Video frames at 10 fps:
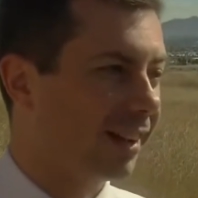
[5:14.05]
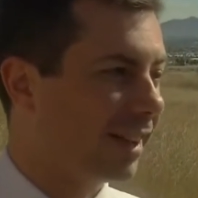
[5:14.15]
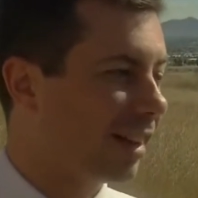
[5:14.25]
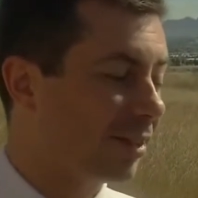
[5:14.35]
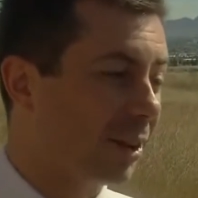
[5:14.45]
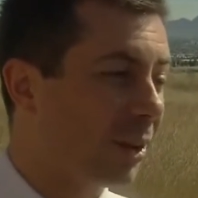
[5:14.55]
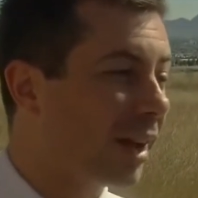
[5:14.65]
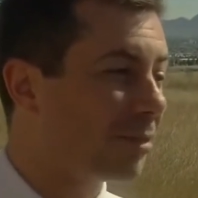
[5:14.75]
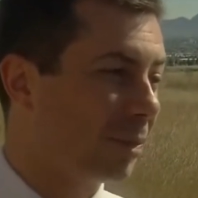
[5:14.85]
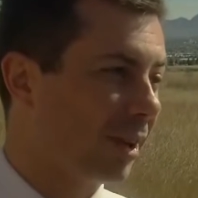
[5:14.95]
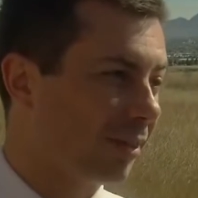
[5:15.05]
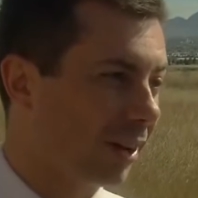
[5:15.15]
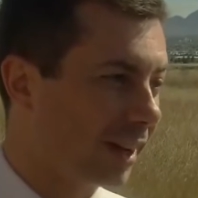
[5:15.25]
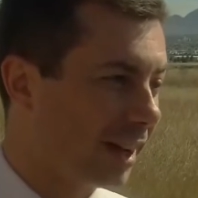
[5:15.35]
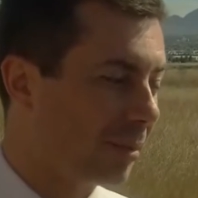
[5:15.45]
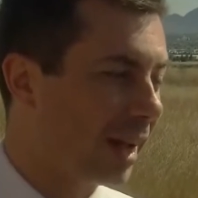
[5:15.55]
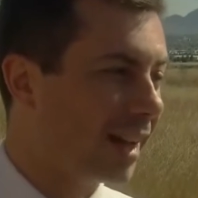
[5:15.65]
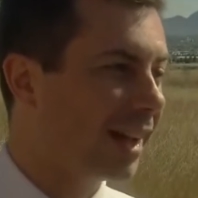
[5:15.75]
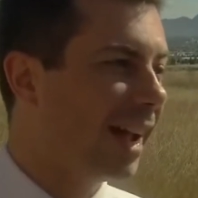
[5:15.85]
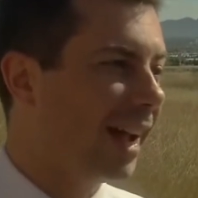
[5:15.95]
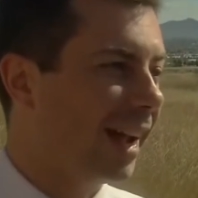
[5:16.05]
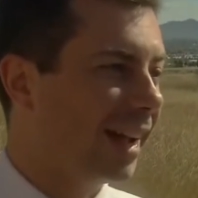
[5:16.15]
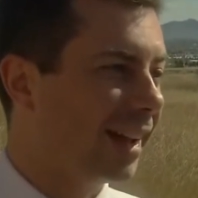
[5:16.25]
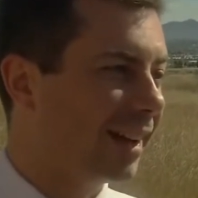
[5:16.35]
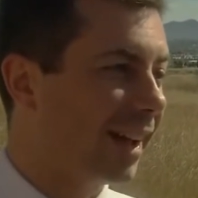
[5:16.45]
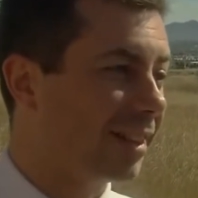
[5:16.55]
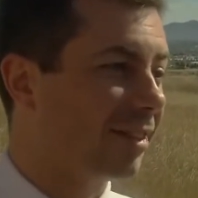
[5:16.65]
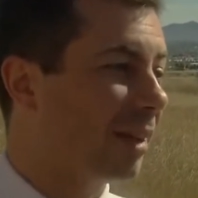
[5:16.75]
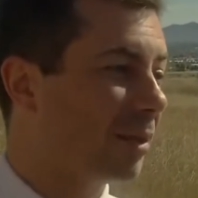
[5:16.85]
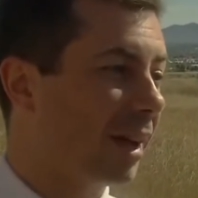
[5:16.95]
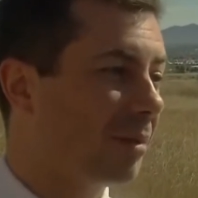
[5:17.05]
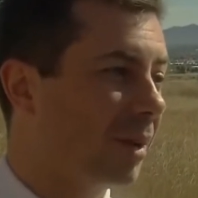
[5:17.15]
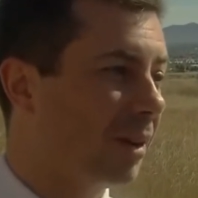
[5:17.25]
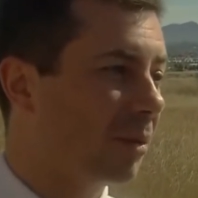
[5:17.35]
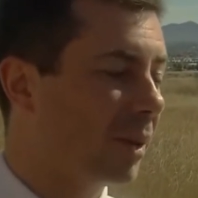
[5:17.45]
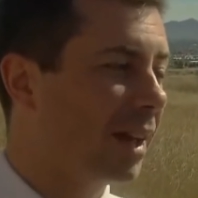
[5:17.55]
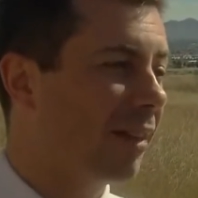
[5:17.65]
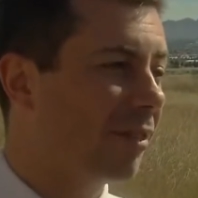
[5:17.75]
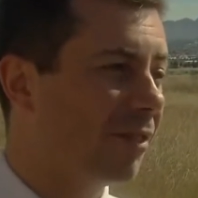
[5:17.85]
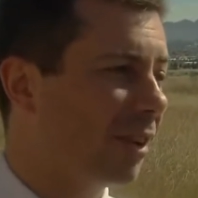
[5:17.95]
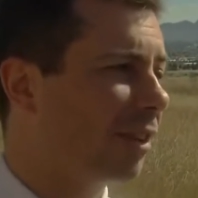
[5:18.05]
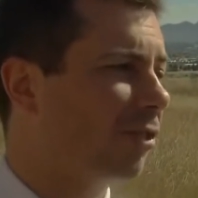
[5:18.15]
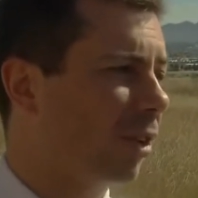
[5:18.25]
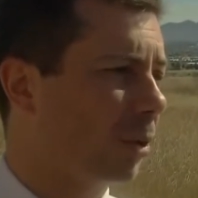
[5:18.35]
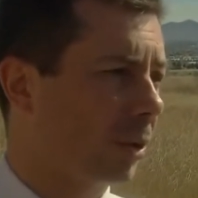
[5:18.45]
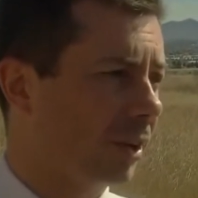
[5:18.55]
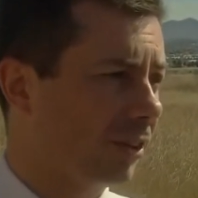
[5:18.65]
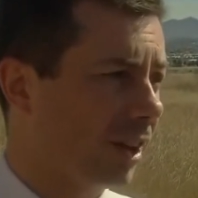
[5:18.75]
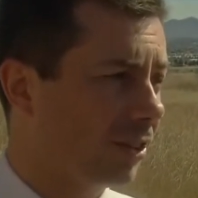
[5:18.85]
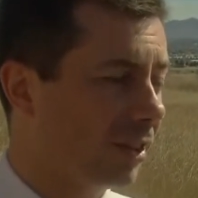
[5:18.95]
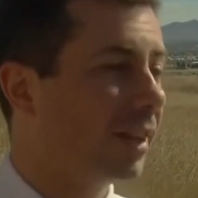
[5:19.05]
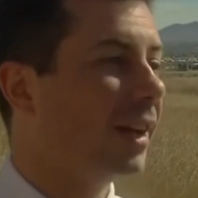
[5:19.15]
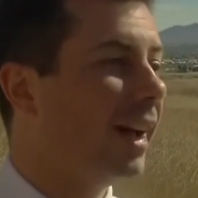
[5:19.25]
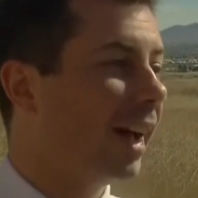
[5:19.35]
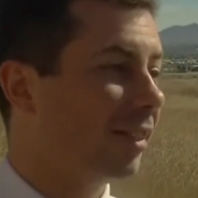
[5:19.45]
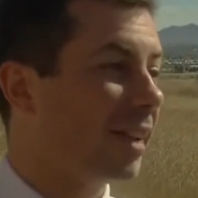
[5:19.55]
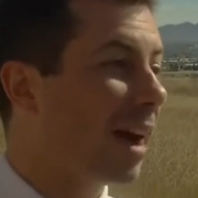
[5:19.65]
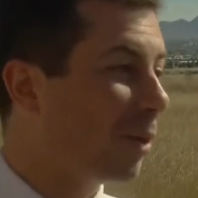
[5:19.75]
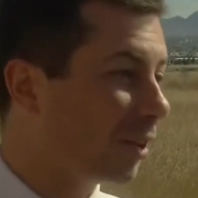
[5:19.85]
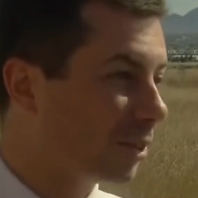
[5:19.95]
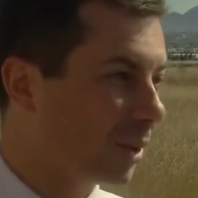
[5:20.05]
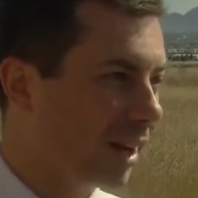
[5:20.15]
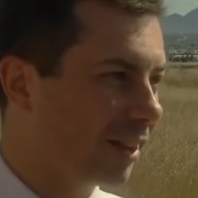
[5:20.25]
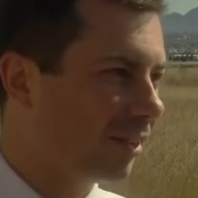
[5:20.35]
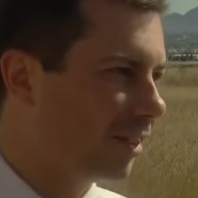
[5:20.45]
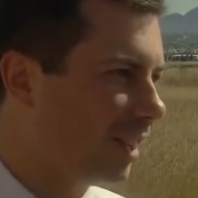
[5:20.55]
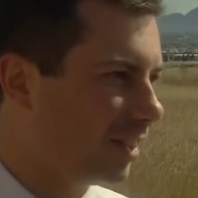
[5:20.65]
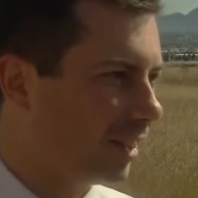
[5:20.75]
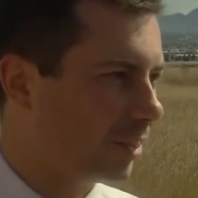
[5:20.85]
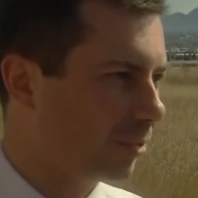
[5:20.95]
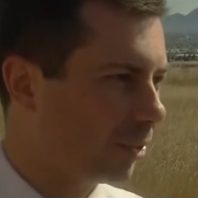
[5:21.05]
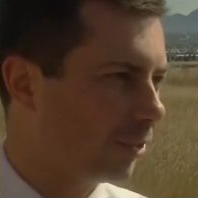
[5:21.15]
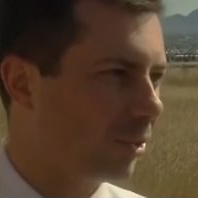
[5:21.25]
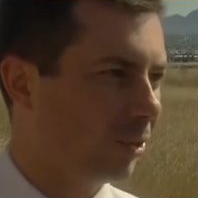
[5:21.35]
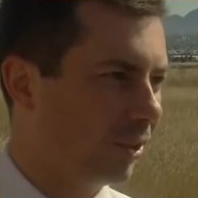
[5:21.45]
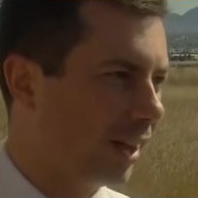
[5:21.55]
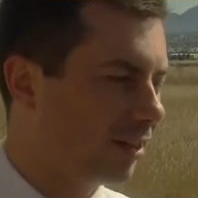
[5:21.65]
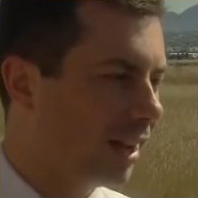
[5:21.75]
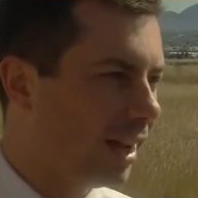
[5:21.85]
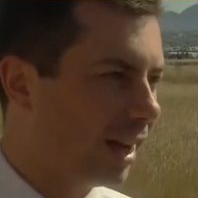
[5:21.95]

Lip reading: That is the lifeblood of our campaign. And at the same time, we have a very strong organization that has now also cut its teeth in the first 2 states.